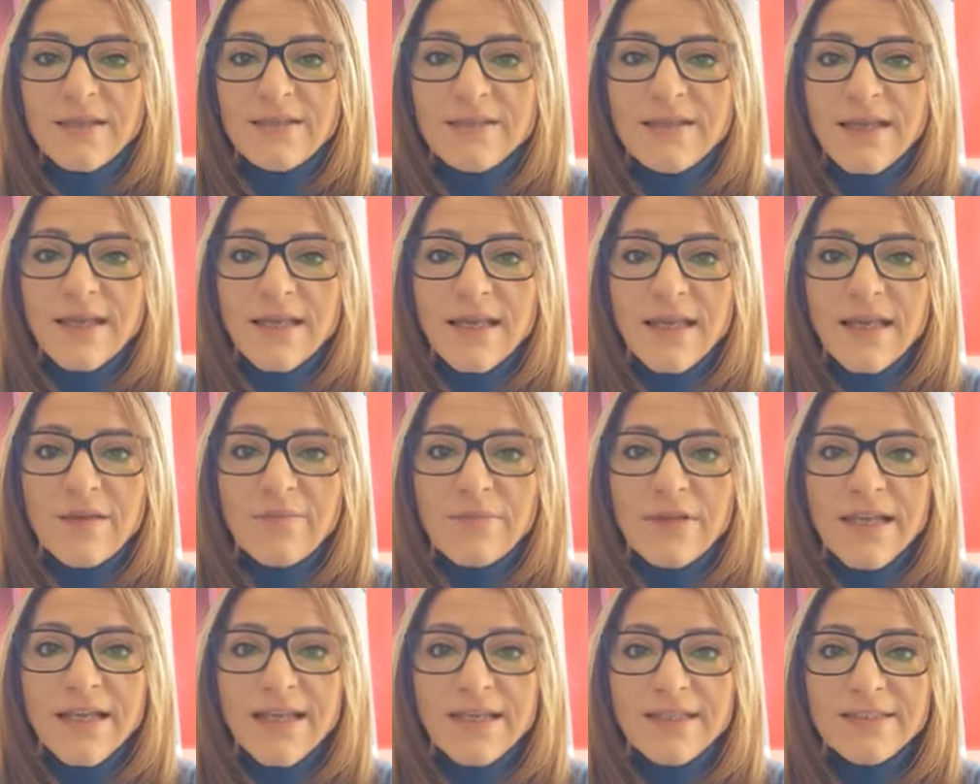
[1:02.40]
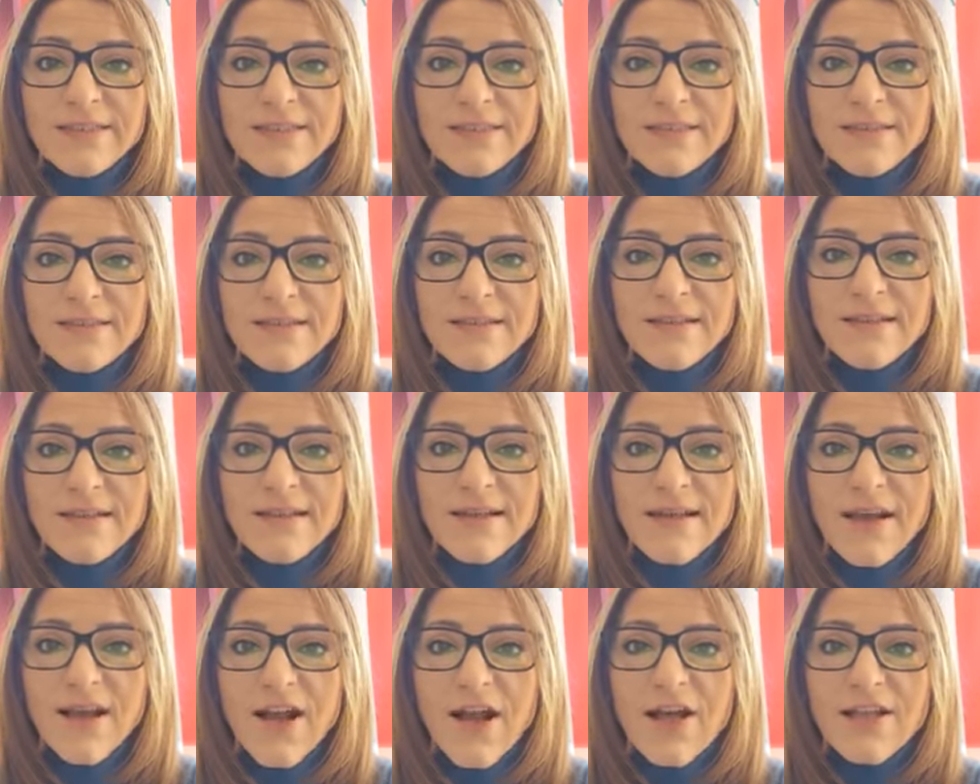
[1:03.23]
taking place
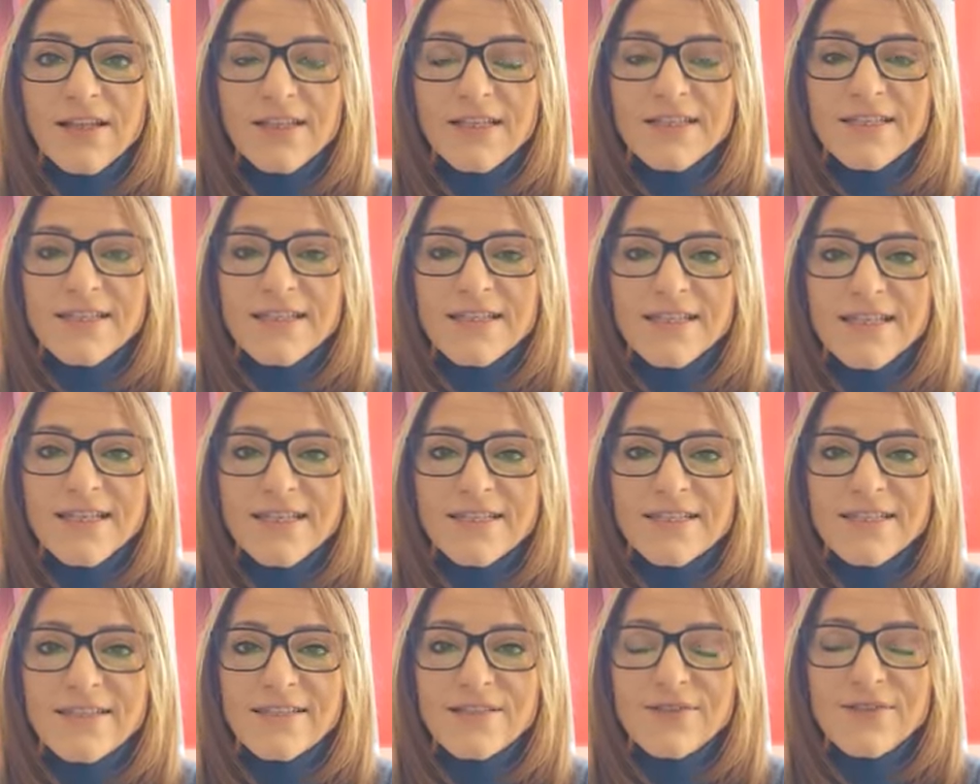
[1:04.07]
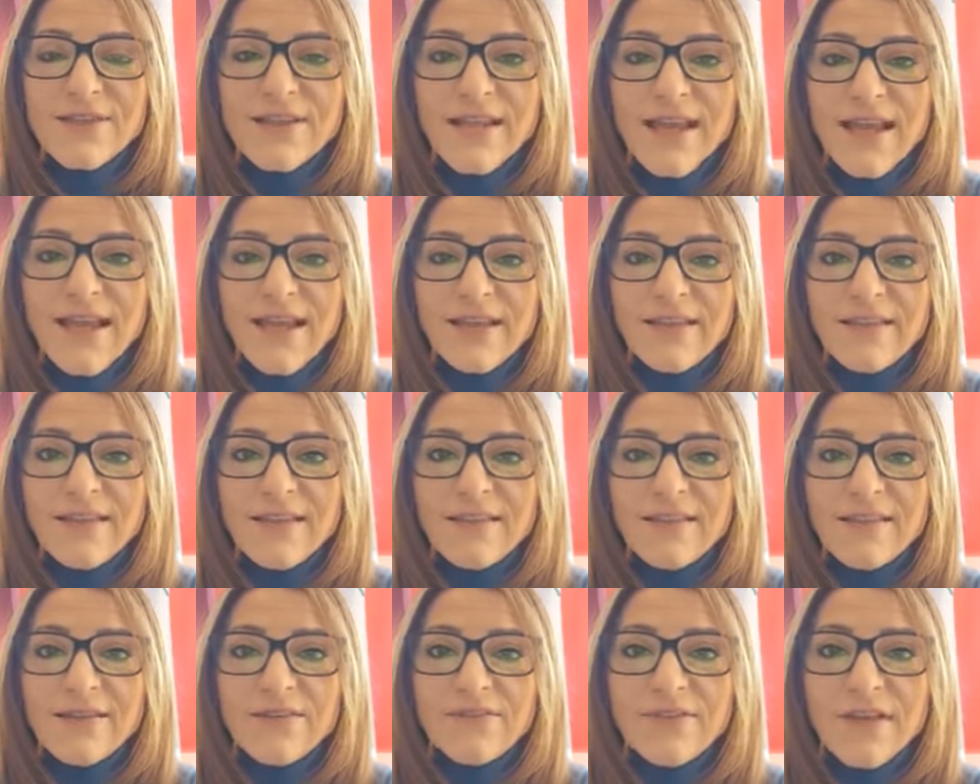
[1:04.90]
on the 6th to the
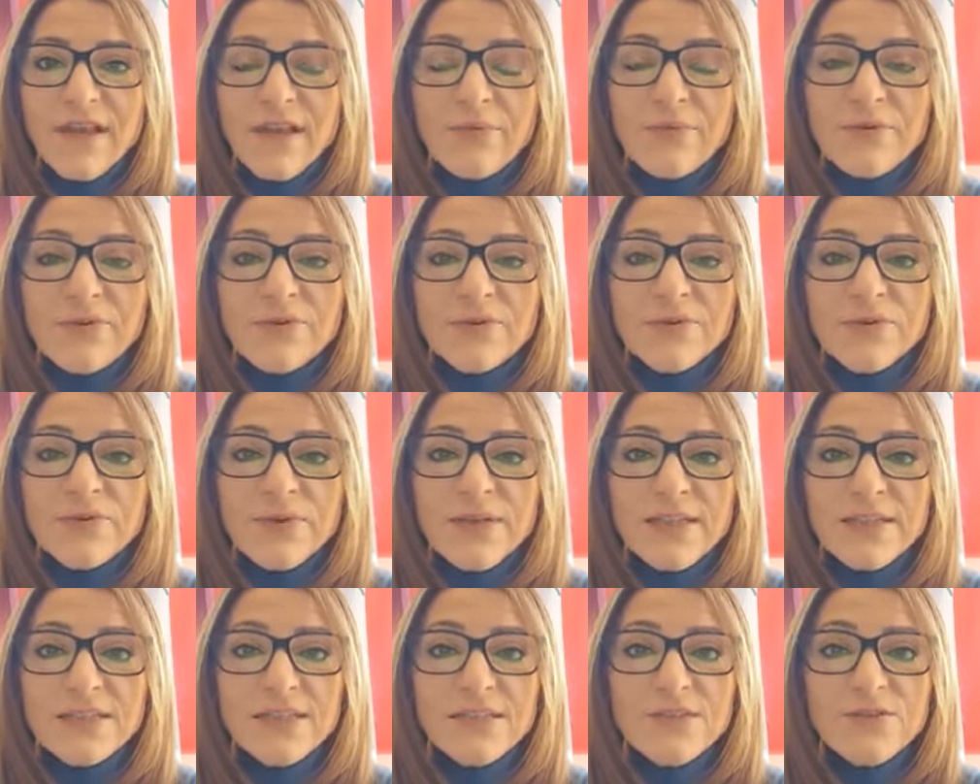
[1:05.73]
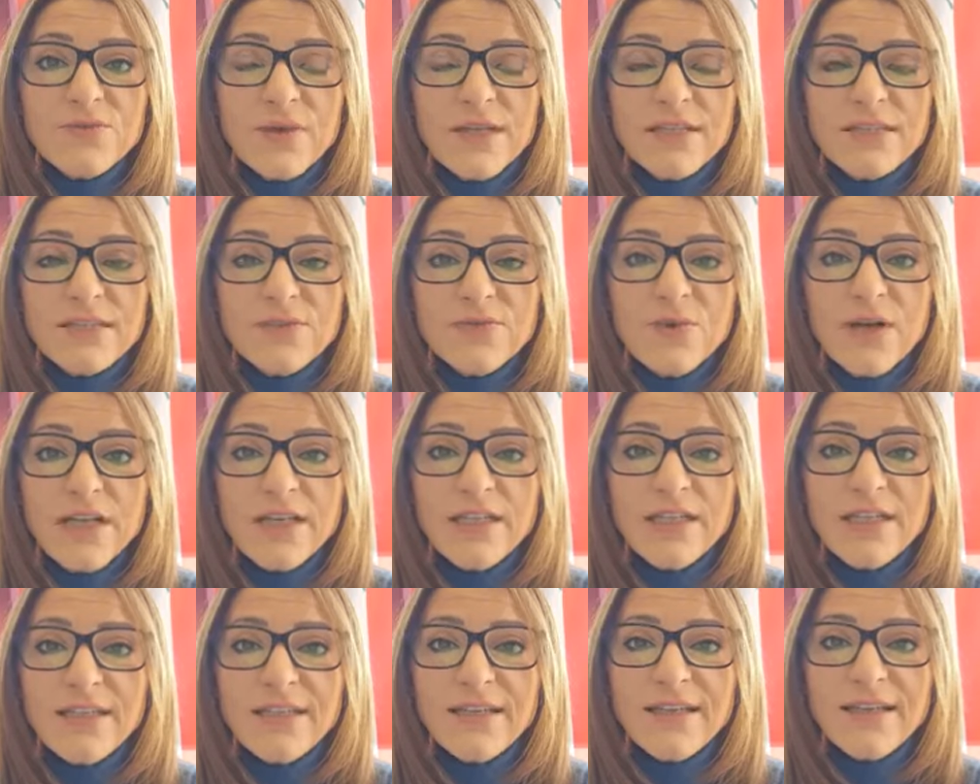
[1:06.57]
8th of April
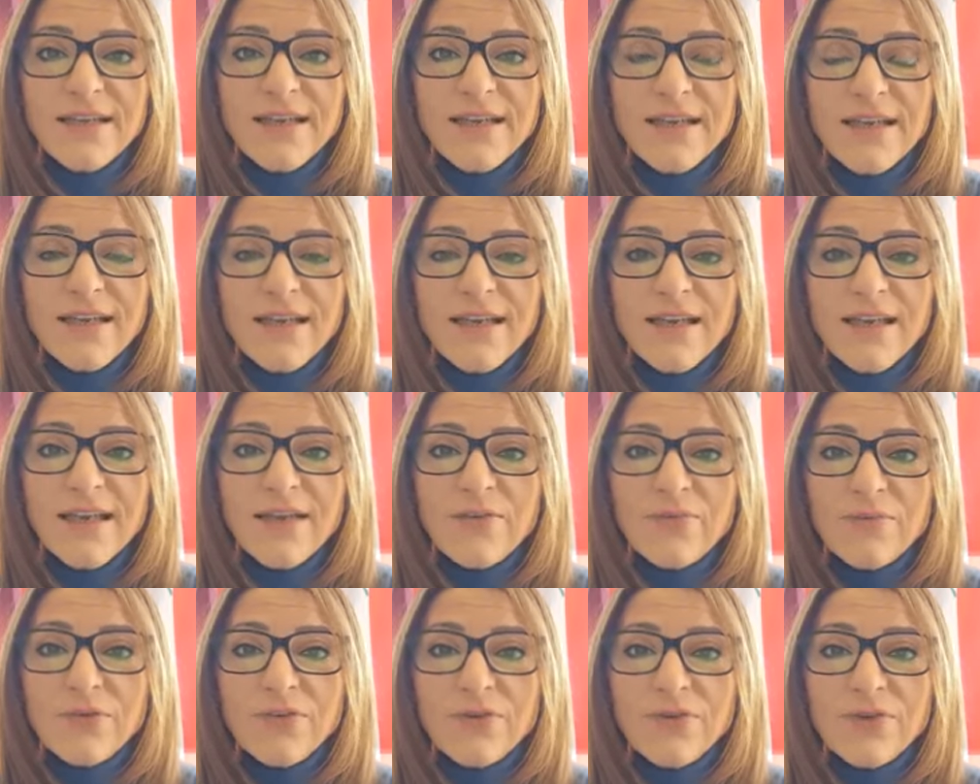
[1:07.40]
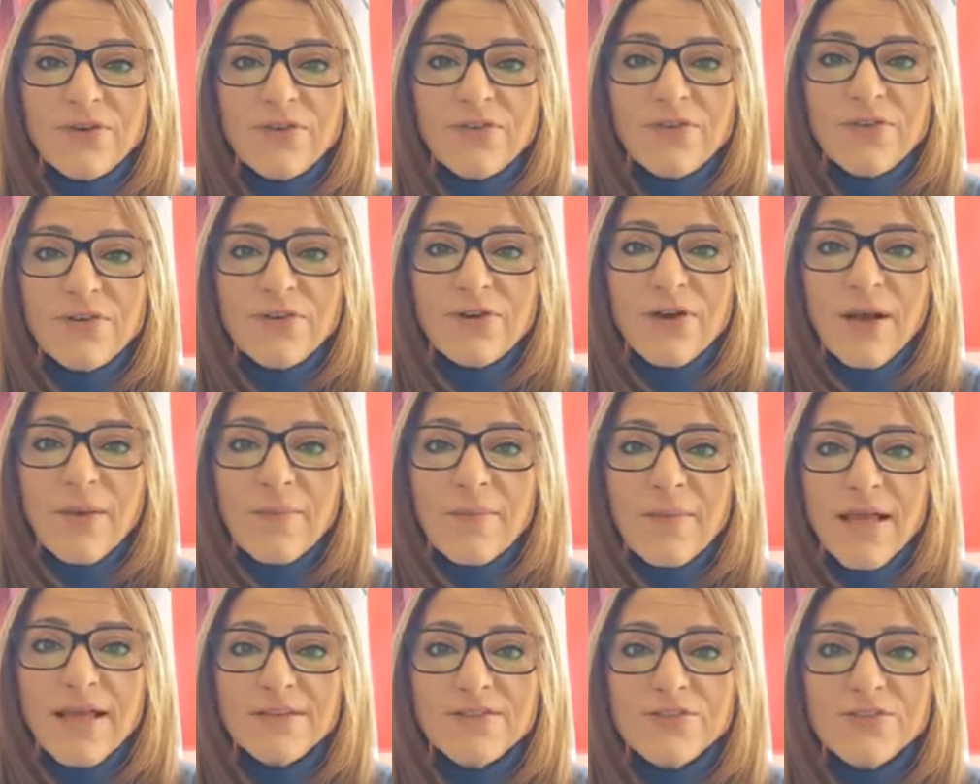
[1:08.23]
2021 in beautiful
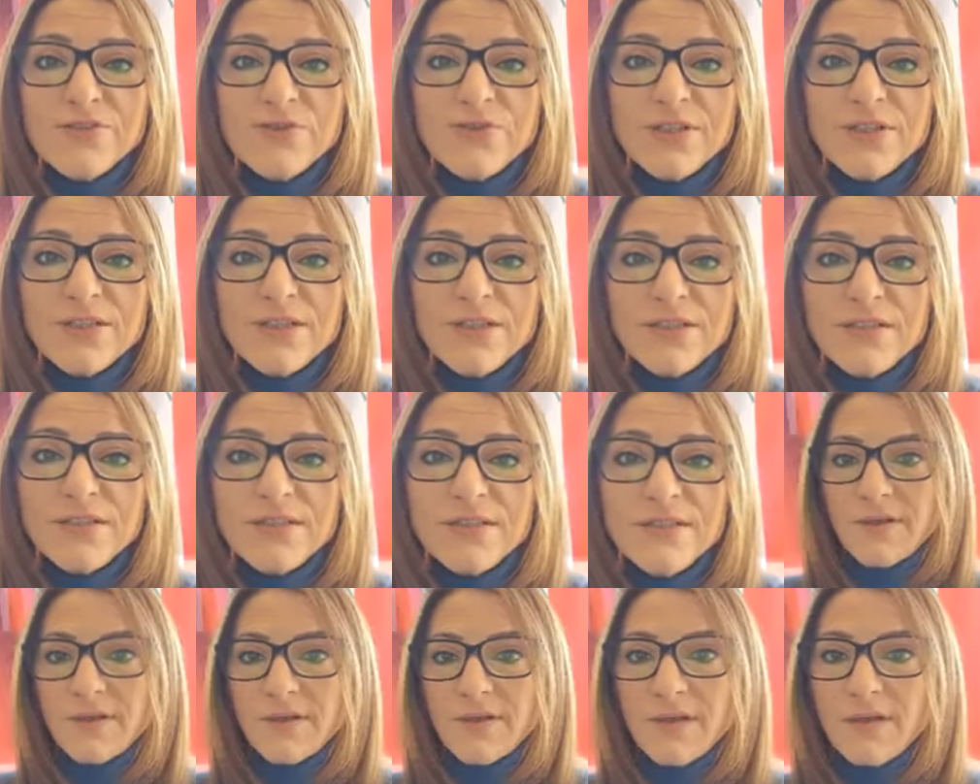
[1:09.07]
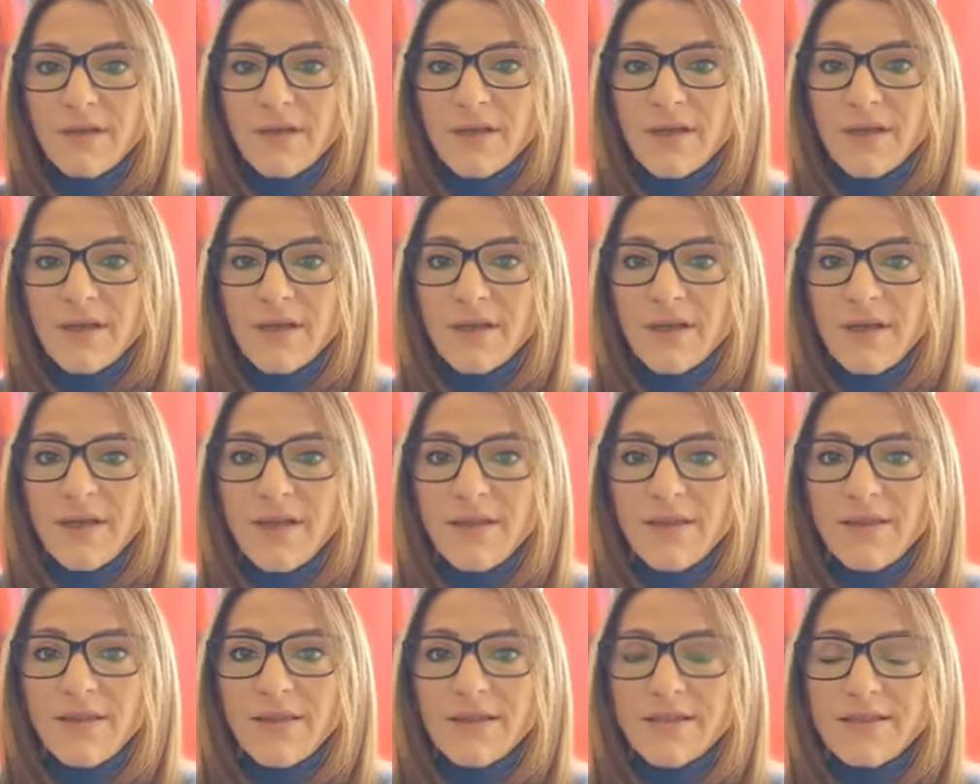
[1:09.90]
Amman, Jordan.
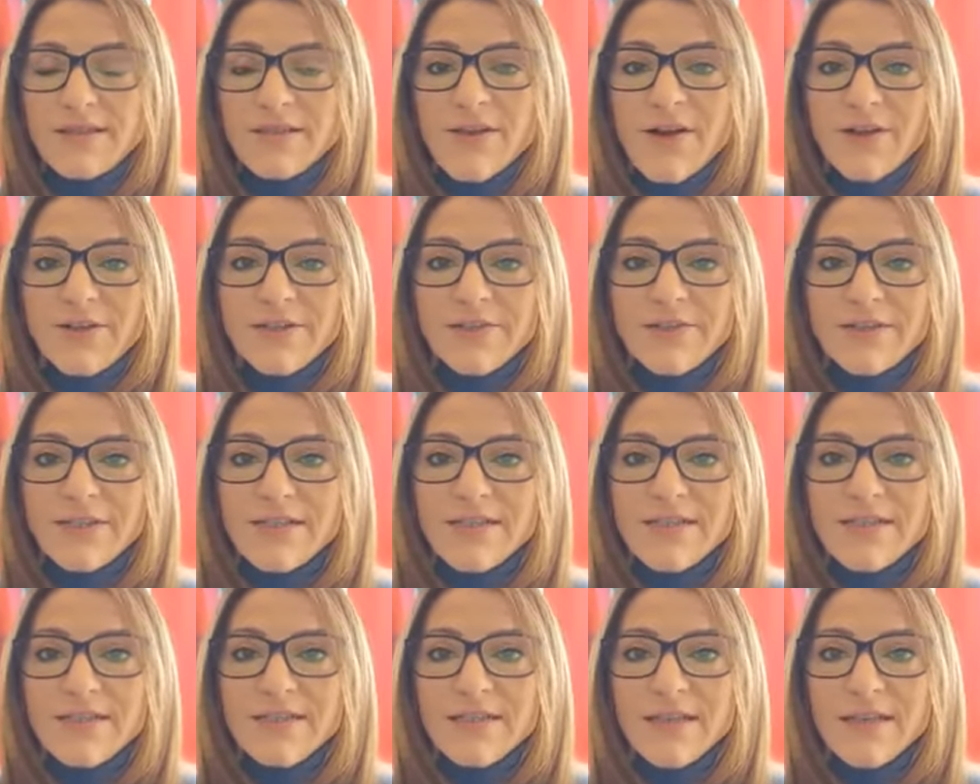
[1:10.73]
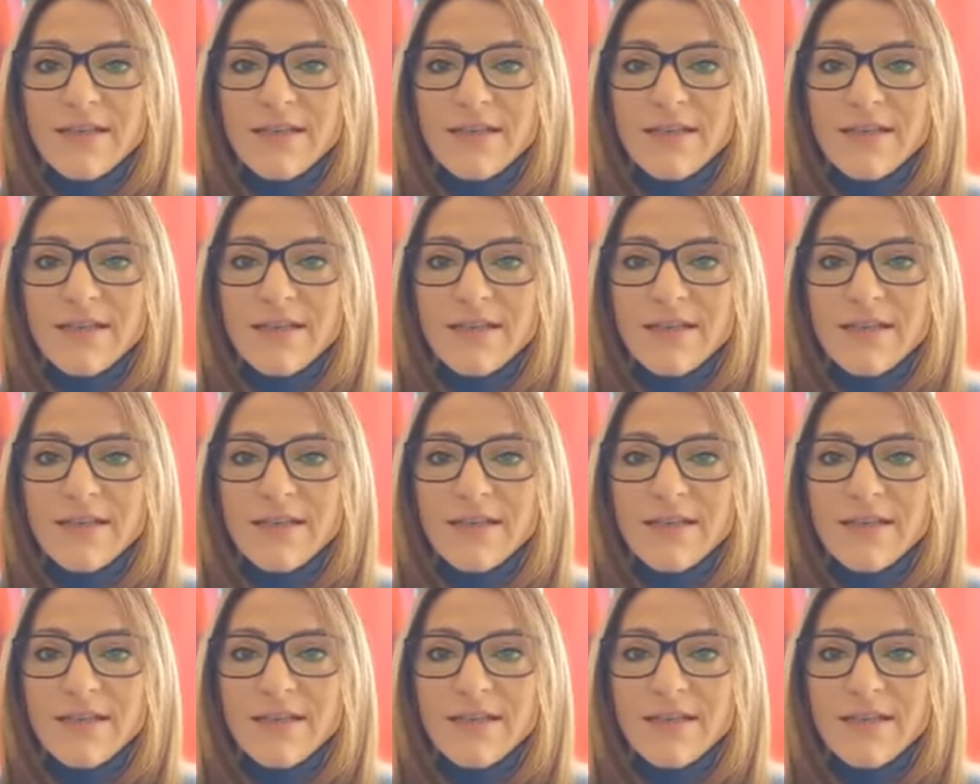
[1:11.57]
This Congress